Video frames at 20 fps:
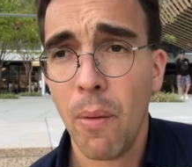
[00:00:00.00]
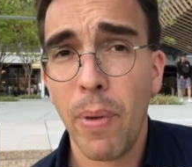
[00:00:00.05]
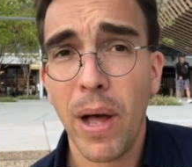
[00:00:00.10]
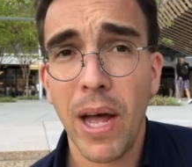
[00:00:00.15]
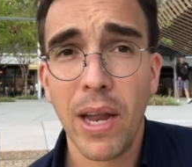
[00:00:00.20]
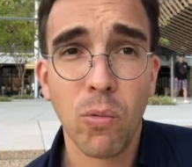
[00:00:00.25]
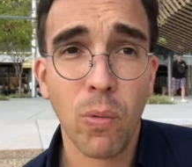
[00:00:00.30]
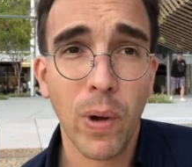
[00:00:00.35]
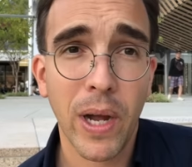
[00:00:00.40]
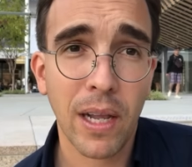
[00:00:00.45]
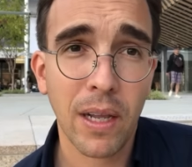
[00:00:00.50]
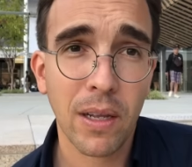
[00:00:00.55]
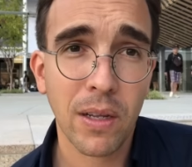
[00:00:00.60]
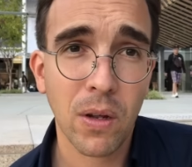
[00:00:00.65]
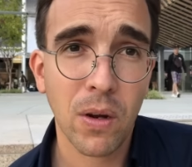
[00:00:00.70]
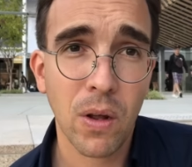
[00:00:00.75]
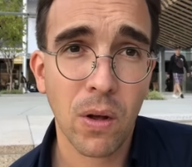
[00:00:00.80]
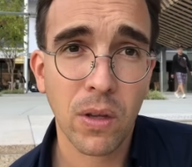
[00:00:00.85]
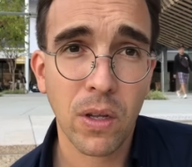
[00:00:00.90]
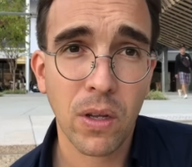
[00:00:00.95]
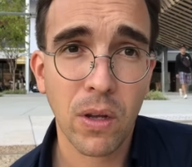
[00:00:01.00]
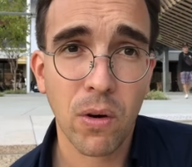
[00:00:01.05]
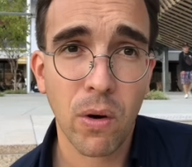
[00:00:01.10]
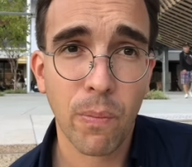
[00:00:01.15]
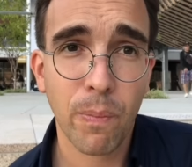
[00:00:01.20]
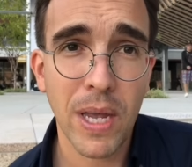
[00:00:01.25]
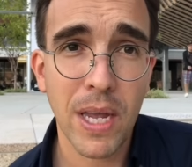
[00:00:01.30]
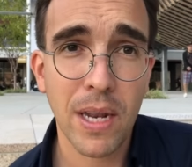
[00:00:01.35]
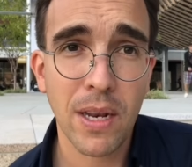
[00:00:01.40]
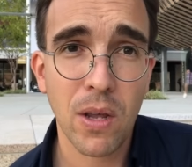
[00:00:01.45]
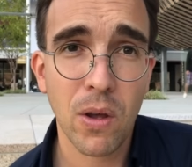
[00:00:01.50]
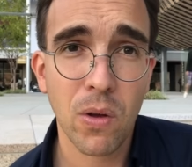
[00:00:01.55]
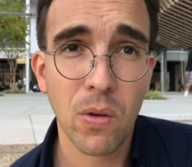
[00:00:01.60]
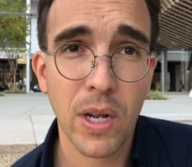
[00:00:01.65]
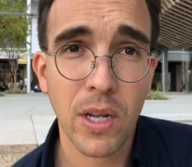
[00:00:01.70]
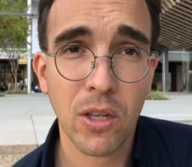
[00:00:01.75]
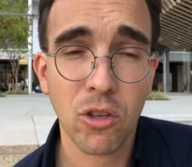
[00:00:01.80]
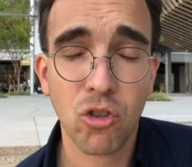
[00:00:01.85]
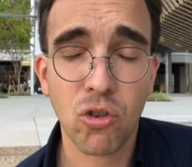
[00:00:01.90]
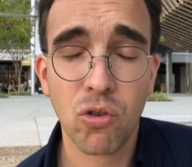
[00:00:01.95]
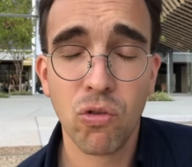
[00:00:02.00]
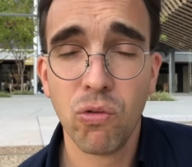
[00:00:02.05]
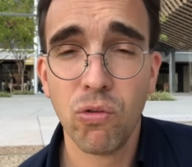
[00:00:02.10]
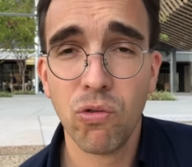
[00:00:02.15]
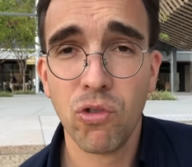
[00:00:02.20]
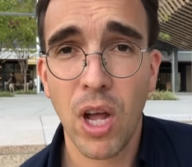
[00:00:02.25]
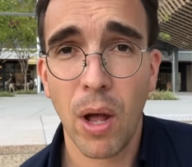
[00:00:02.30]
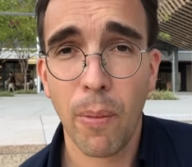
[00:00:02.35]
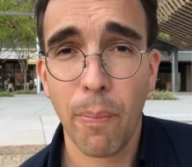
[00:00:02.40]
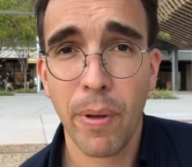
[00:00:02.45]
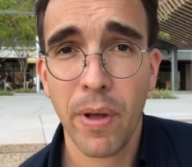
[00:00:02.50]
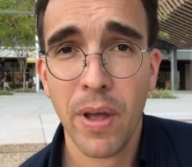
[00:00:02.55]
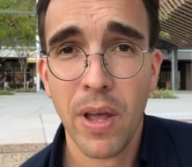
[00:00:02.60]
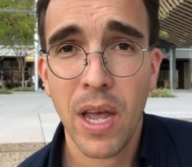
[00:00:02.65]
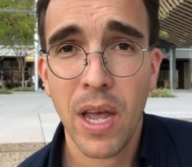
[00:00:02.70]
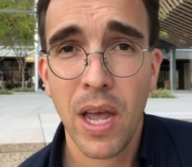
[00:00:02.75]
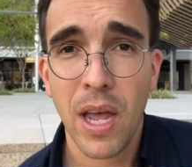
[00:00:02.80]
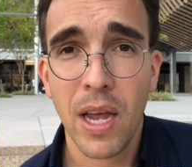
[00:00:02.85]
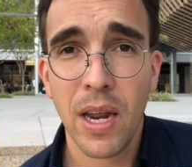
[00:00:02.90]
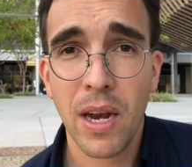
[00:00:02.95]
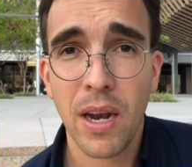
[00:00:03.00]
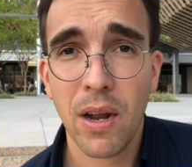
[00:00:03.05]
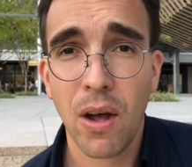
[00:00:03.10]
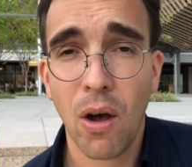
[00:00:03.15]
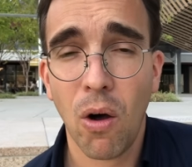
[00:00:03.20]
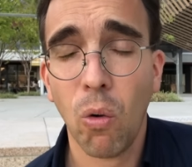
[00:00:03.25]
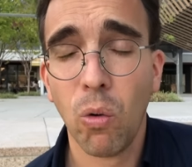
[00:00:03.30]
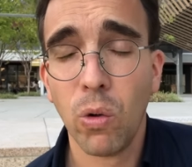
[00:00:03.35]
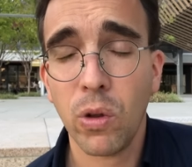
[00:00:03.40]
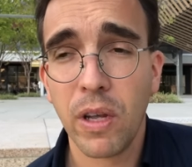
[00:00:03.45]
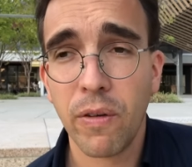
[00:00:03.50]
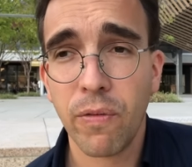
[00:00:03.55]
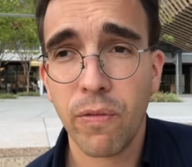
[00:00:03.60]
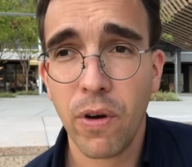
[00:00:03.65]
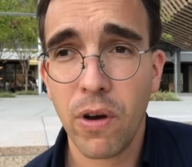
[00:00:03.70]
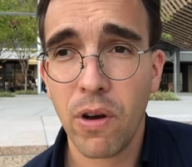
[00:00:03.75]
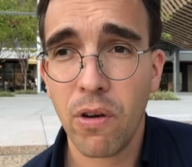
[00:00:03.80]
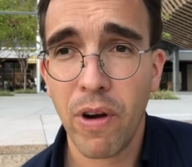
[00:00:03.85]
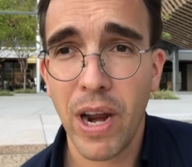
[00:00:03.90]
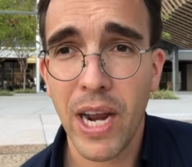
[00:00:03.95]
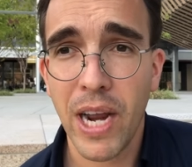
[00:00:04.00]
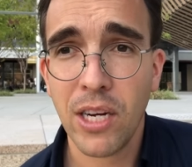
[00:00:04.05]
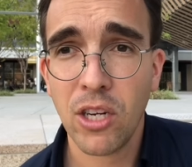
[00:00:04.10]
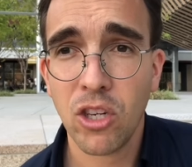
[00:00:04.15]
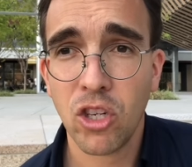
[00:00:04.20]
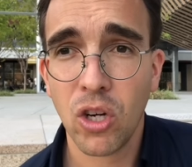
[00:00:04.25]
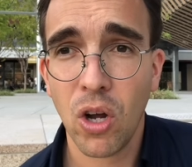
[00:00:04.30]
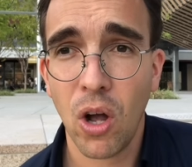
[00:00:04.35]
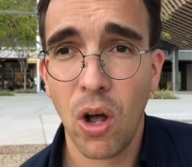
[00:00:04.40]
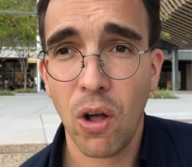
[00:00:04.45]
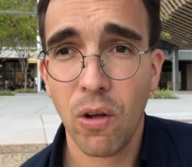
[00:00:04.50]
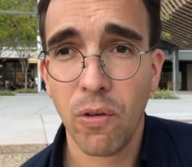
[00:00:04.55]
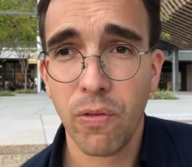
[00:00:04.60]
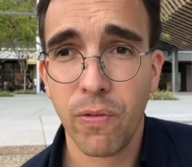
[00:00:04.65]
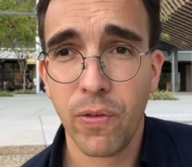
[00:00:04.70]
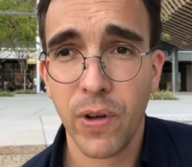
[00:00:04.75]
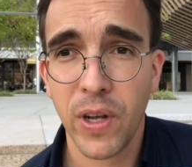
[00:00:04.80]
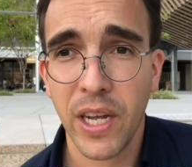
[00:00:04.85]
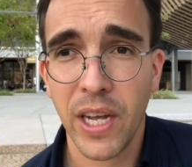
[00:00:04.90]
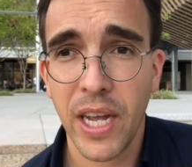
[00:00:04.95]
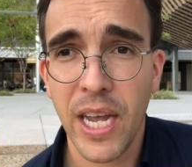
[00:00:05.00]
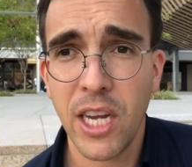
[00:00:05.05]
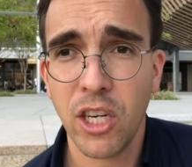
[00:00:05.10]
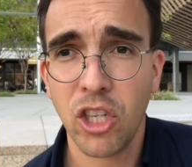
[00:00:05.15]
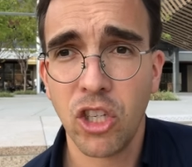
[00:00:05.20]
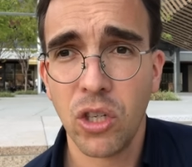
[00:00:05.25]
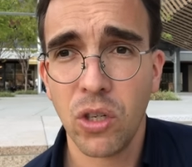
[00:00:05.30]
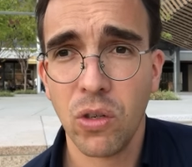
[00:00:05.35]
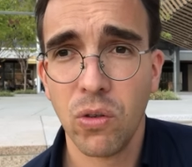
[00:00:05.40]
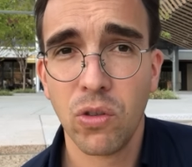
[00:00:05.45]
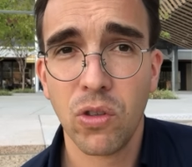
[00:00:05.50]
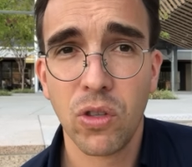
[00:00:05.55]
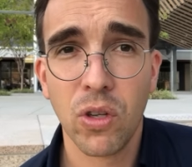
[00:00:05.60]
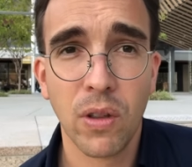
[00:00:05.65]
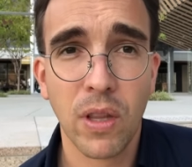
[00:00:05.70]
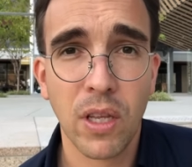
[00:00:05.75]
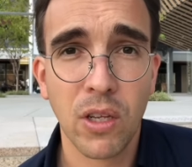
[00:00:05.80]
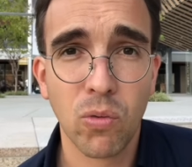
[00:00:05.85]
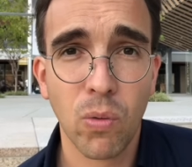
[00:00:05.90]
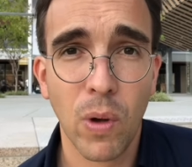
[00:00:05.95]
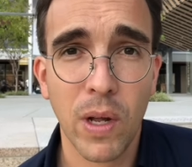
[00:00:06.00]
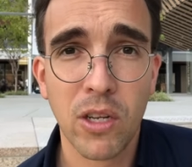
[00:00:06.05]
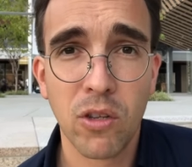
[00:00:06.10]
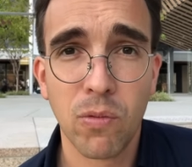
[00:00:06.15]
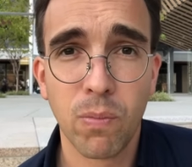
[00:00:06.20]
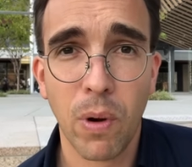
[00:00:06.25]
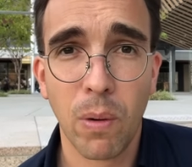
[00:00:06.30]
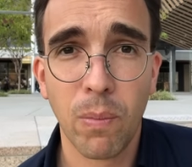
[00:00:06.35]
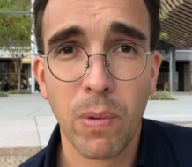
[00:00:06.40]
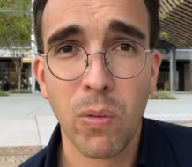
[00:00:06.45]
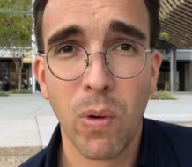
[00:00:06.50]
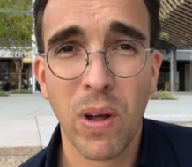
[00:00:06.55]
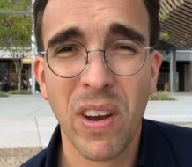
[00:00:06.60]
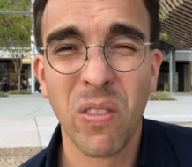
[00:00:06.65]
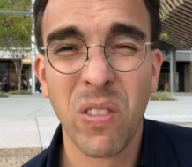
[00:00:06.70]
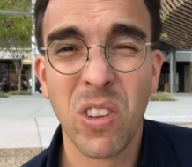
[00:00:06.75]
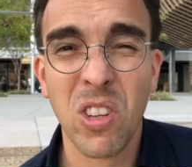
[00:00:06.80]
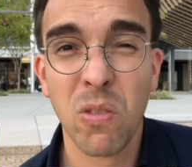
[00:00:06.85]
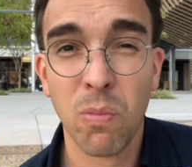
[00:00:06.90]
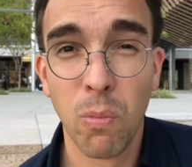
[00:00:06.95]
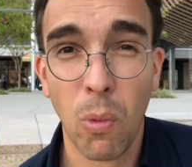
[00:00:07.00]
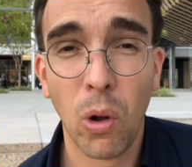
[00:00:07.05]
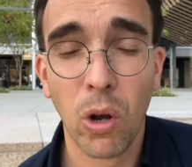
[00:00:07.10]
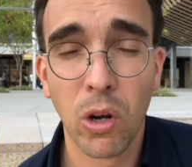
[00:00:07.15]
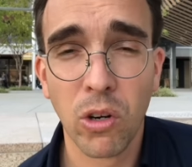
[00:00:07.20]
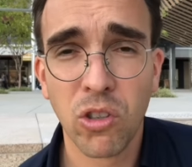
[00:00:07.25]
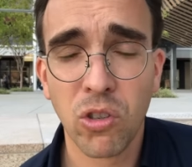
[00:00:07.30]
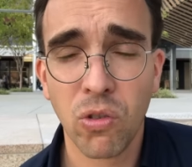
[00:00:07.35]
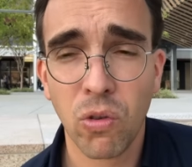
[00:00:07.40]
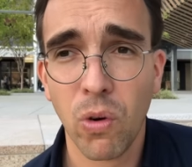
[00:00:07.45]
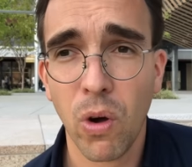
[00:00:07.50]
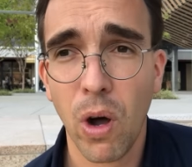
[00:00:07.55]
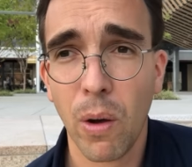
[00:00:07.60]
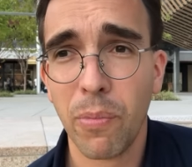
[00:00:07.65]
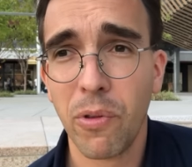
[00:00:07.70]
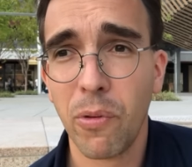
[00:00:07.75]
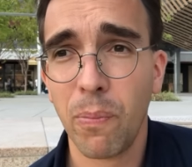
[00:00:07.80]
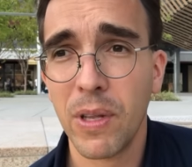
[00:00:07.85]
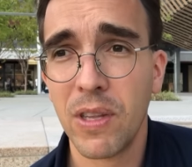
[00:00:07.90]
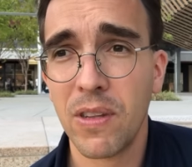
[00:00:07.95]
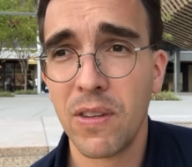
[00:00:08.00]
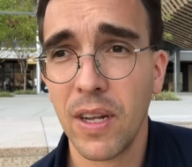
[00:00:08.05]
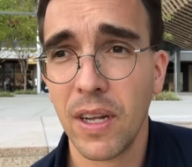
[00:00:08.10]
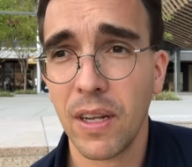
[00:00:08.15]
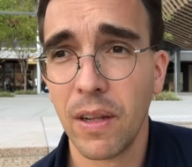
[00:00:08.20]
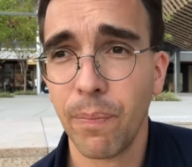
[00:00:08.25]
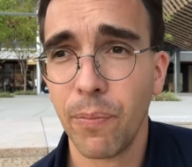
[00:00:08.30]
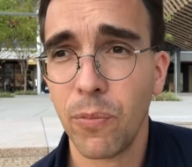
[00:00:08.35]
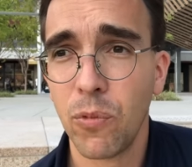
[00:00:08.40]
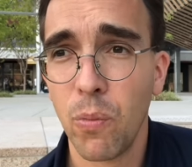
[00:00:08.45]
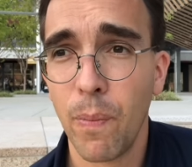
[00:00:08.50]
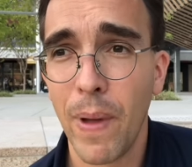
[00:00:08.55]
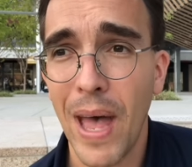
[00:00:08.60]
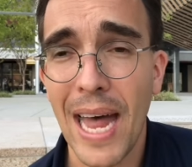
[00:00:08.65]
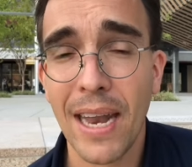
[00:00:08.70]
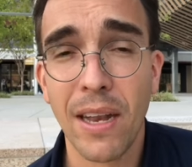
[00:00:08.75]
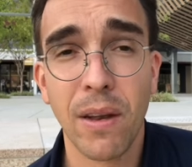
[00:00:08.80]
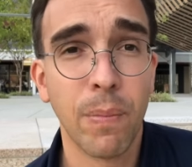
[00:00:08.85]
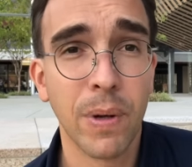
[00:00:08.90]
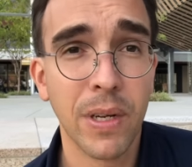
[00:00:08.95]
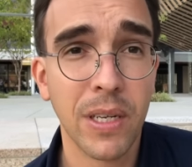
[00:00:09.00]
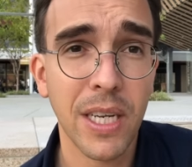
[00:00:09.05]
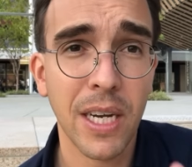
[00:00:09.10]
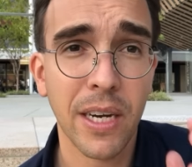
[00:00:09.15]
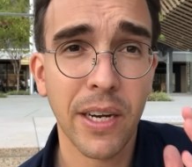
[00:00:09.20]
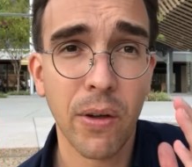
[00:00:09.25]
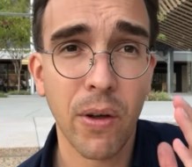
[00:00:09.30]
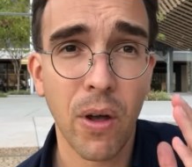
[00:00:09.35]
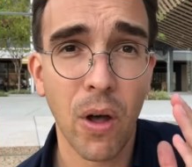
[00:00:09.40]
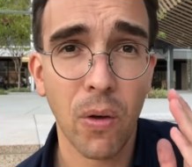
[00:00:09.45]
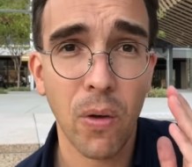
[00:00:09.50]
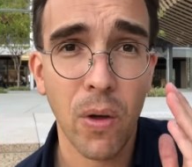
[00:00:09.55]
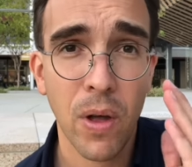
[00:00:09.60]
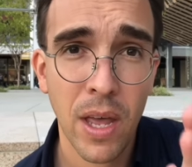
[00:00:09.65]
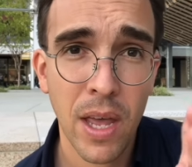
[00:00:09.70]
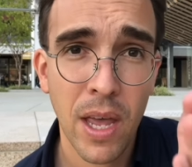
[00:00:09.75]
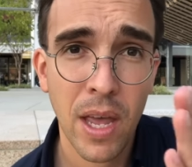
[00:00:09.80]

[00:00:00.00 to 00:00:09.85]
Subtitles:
but well, you know, the European Union screws up in a whole different range of issues, so this one is probably one of the smaller screw-ups, but still, too bad. But here you go.